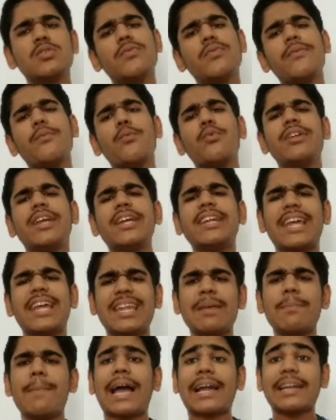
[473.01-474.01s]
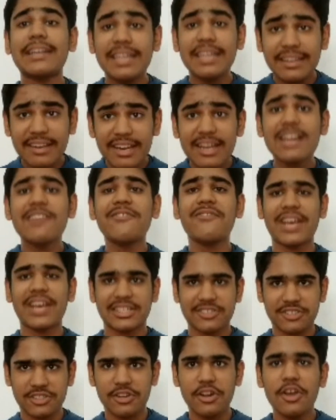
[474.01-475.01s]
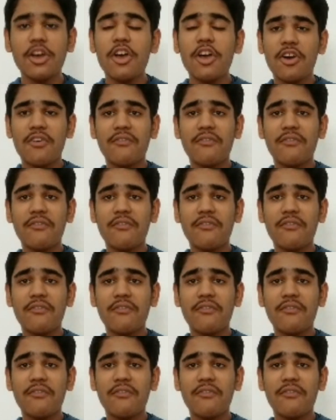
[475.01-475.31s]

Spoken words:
so we won't get any bacterial infection